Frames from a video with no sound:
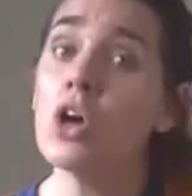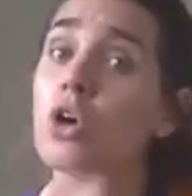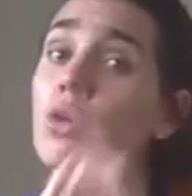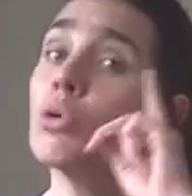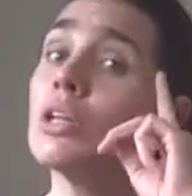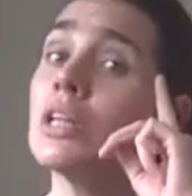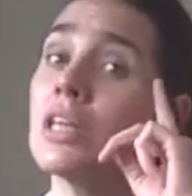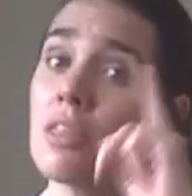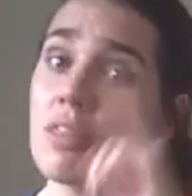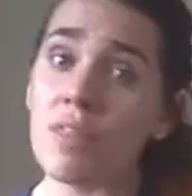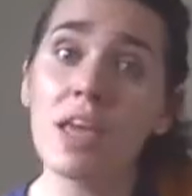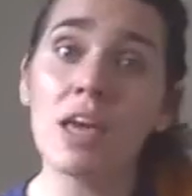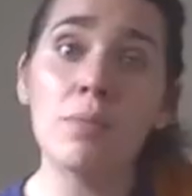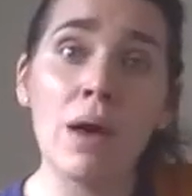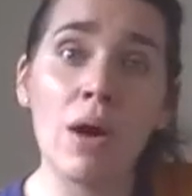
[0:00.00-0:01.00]
Really
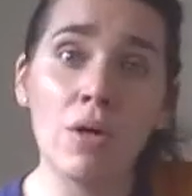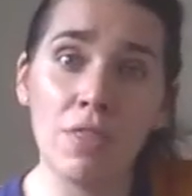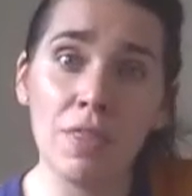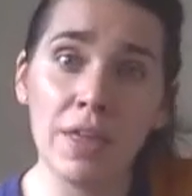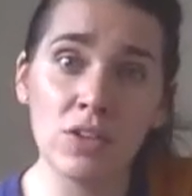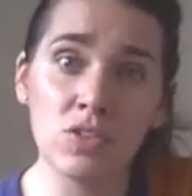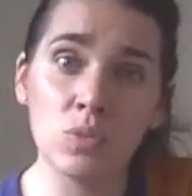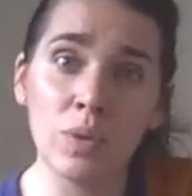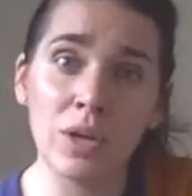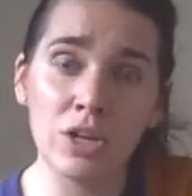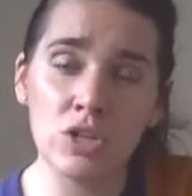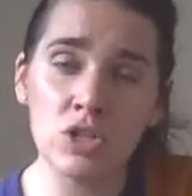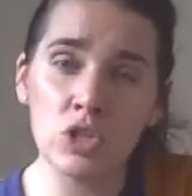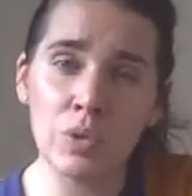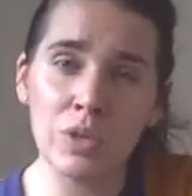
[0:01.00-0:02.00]
think about things the way
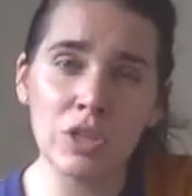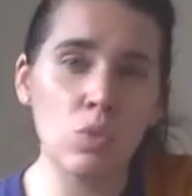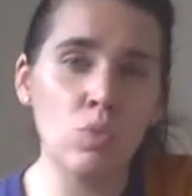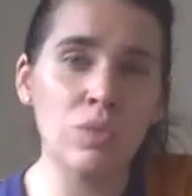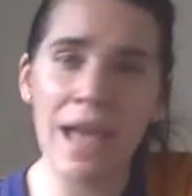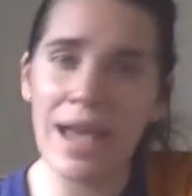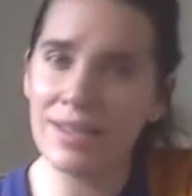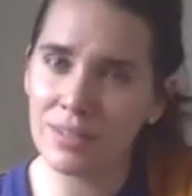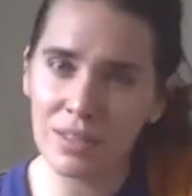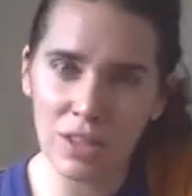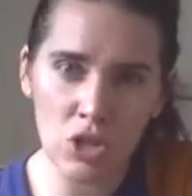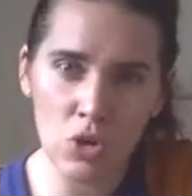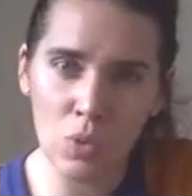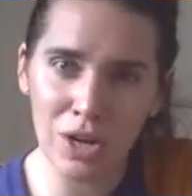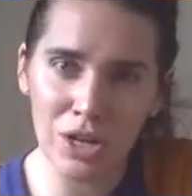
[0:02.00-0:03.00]
you're doing. The last thing
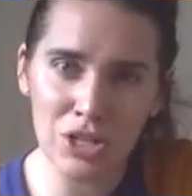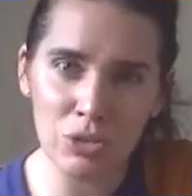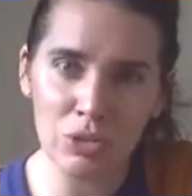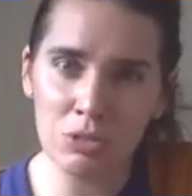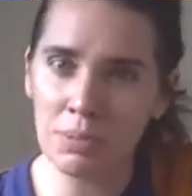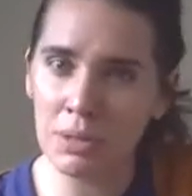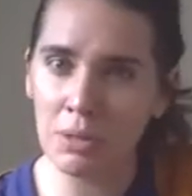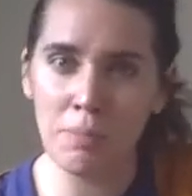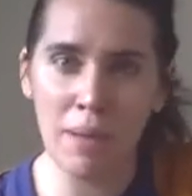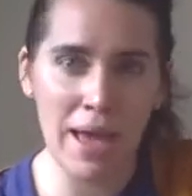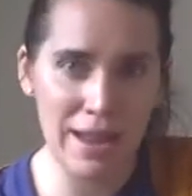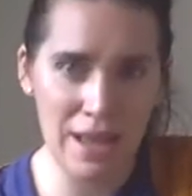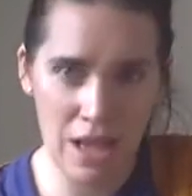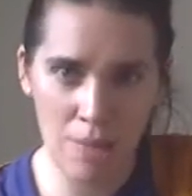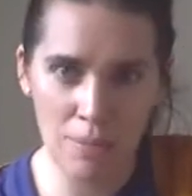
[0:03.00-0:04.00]
that you want to do is build bad
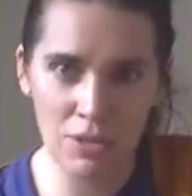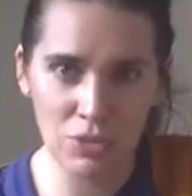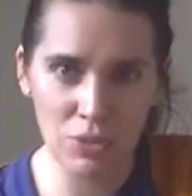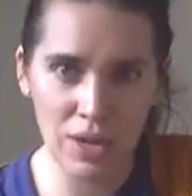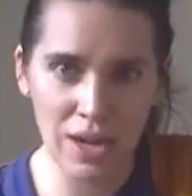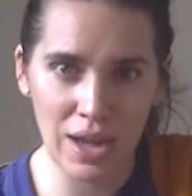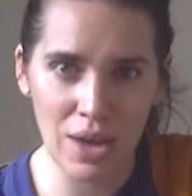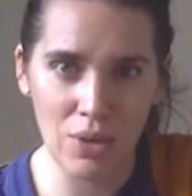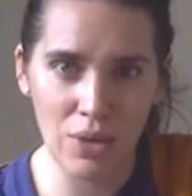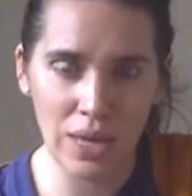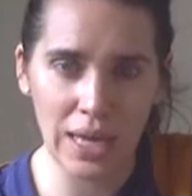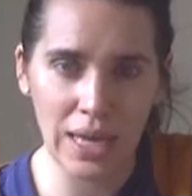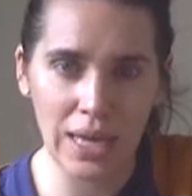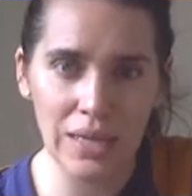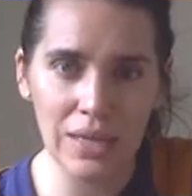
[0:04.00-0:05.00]
habits right now,
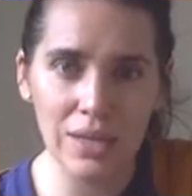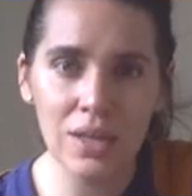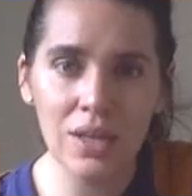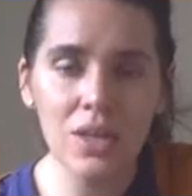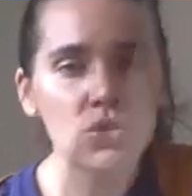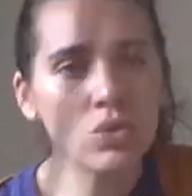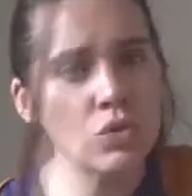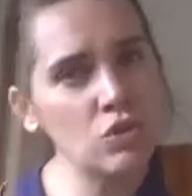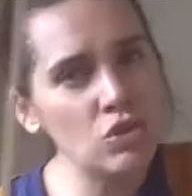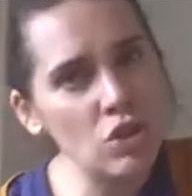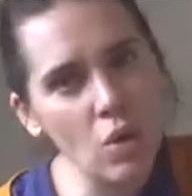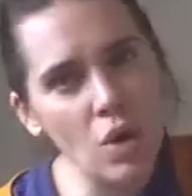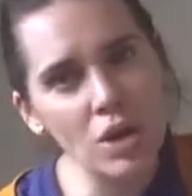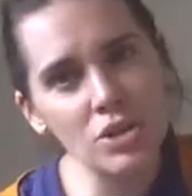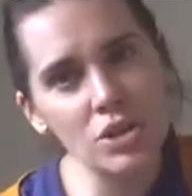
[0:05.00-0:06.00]
okay? So if you
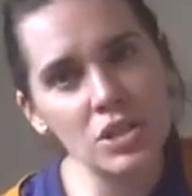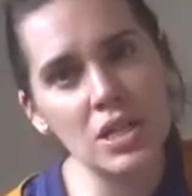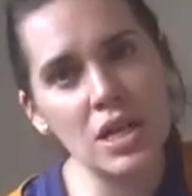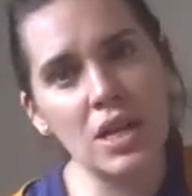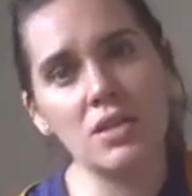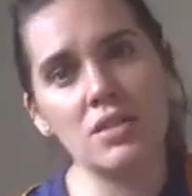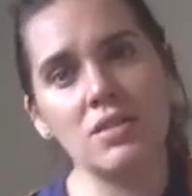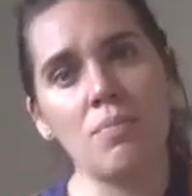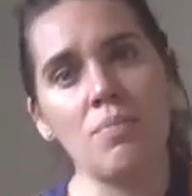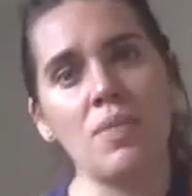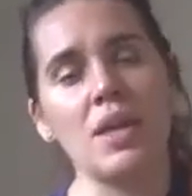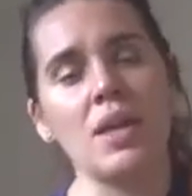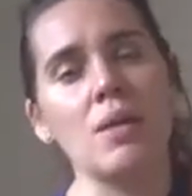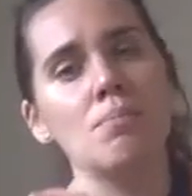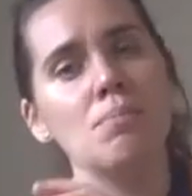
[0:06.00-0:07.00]
don't understand
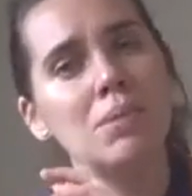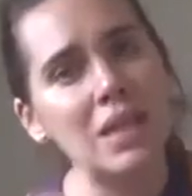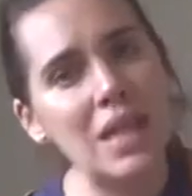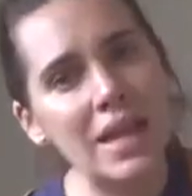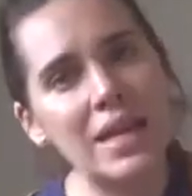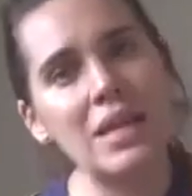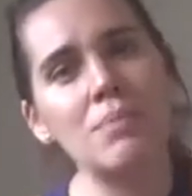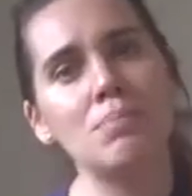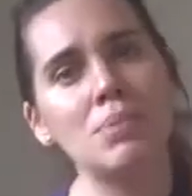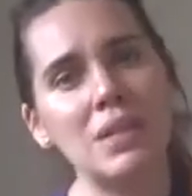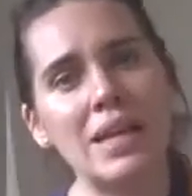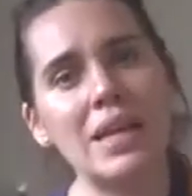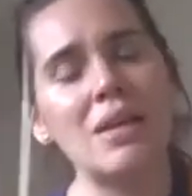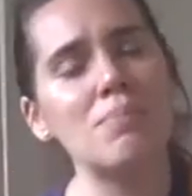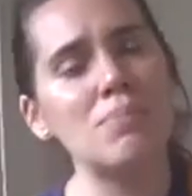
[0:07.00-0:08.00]
something, play
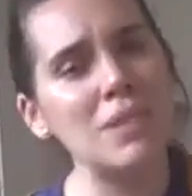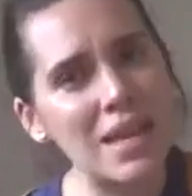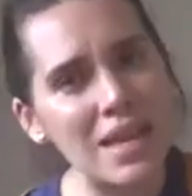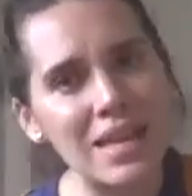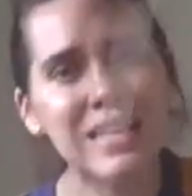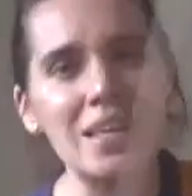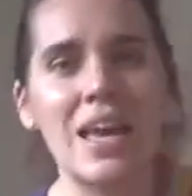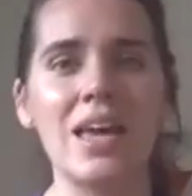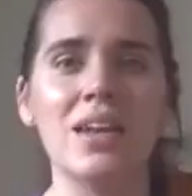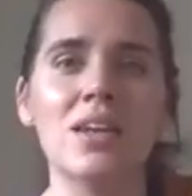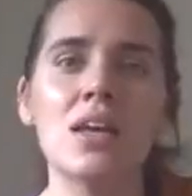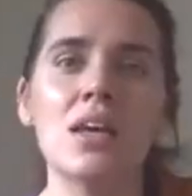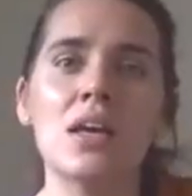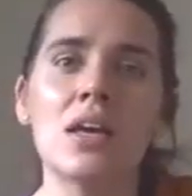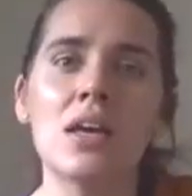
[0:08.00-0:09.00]
it again,
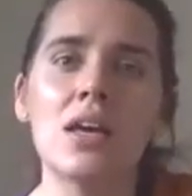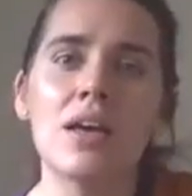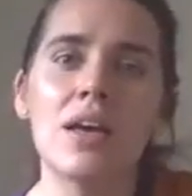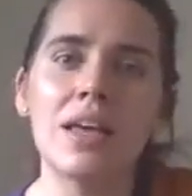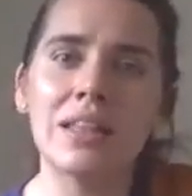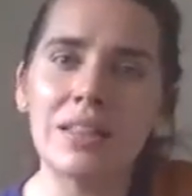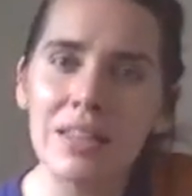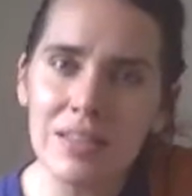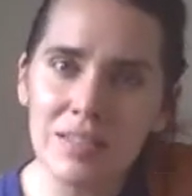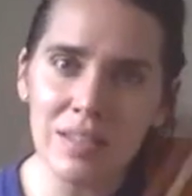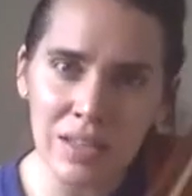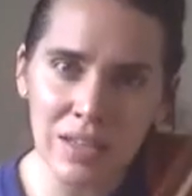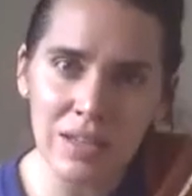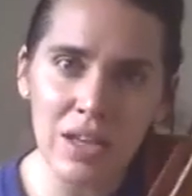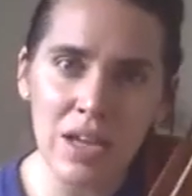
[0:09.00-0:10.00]
and
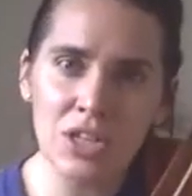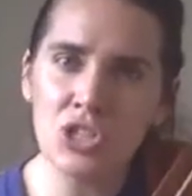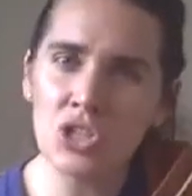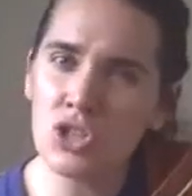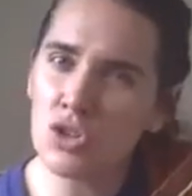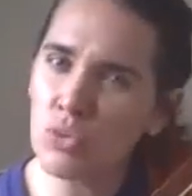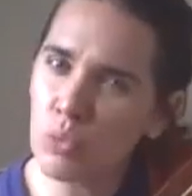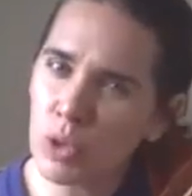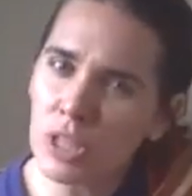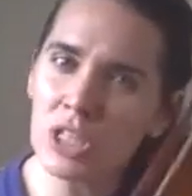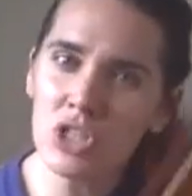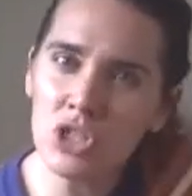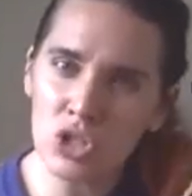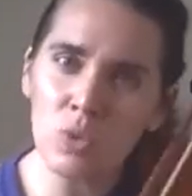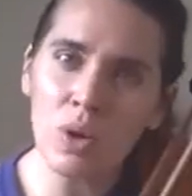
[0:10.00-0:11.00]
listen until you
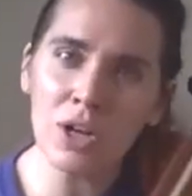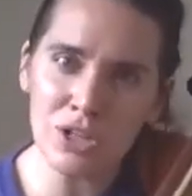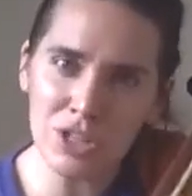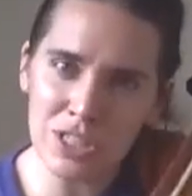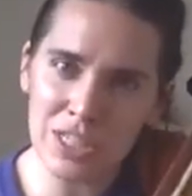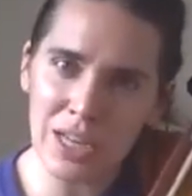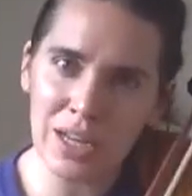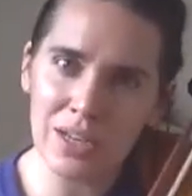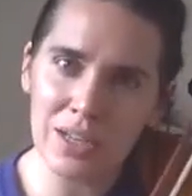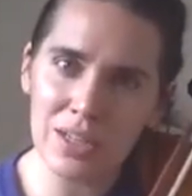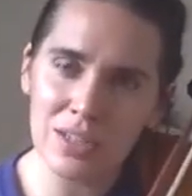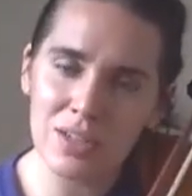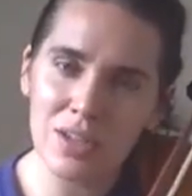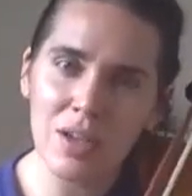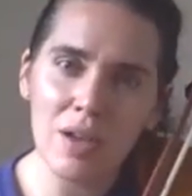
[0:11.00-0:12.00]
really do understand it.
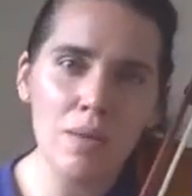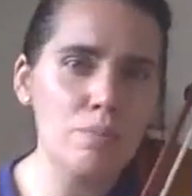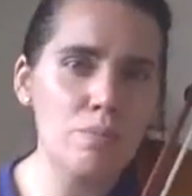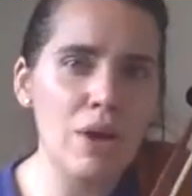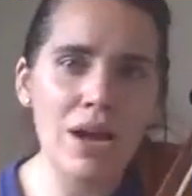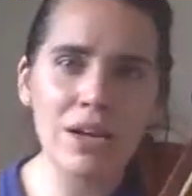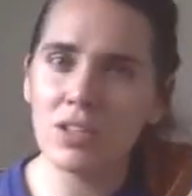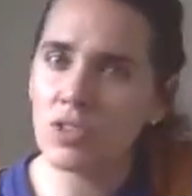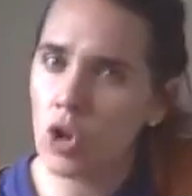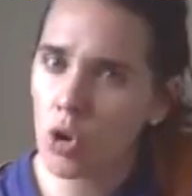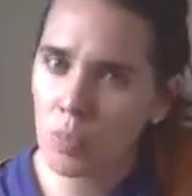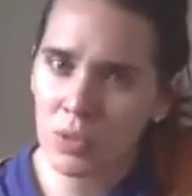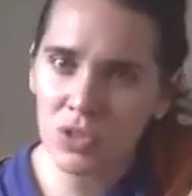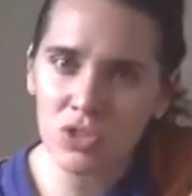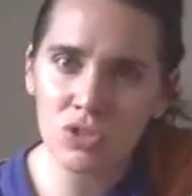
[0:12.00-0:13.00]
Practice
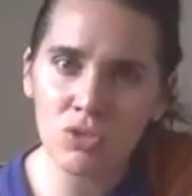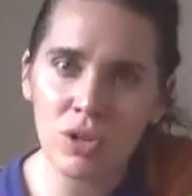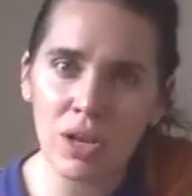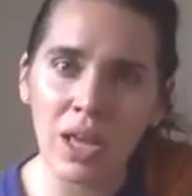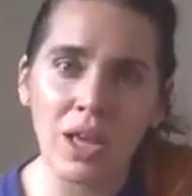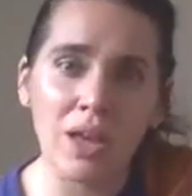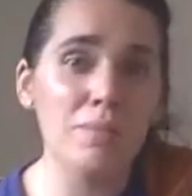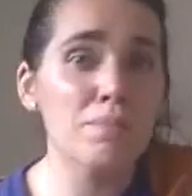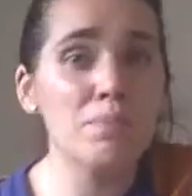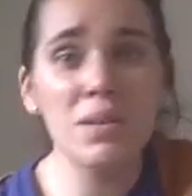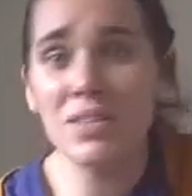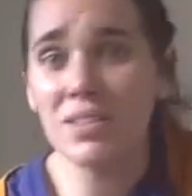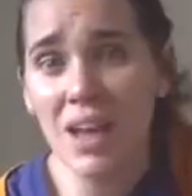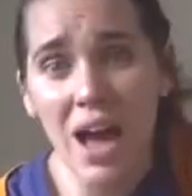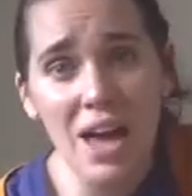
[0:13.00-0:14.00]
open string,
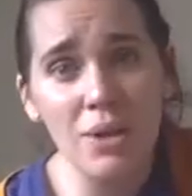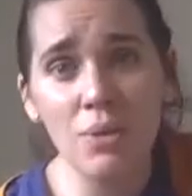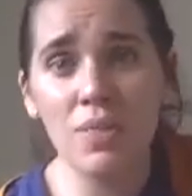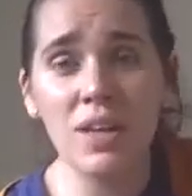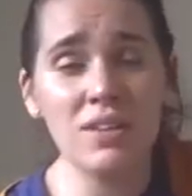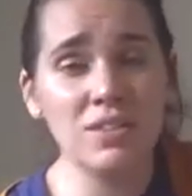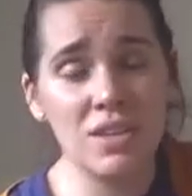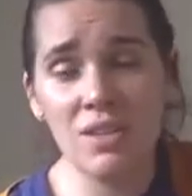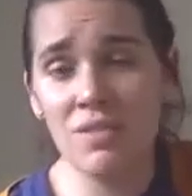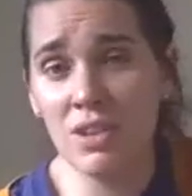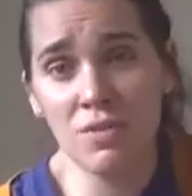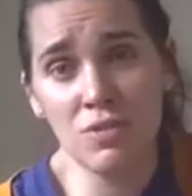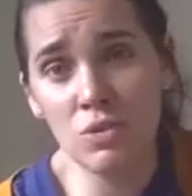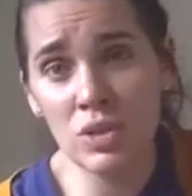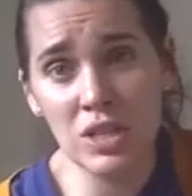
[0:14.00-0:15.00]
pizzicato things even
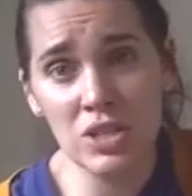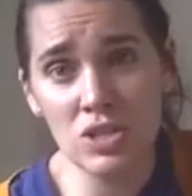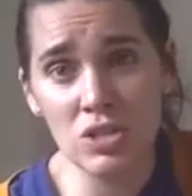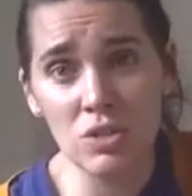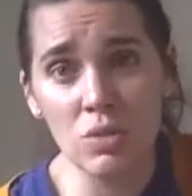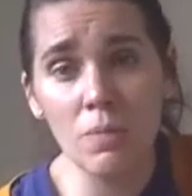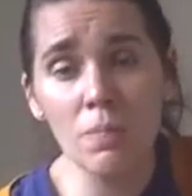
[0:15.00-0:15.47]
if you need to.